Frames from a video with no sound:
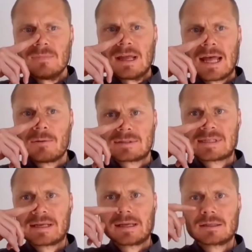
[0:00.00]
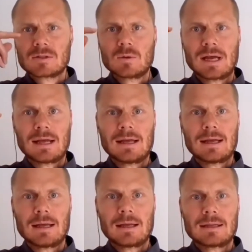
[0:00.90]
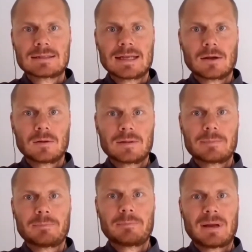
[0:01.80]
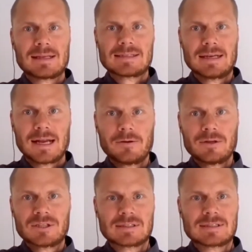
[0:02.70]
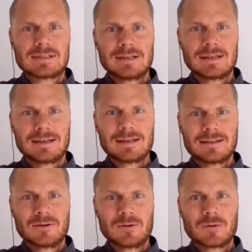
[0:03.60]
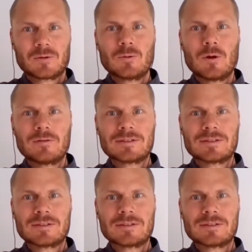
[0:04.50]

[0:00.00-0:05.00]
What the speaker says: I was thinking to take on the path that Henry just threw over to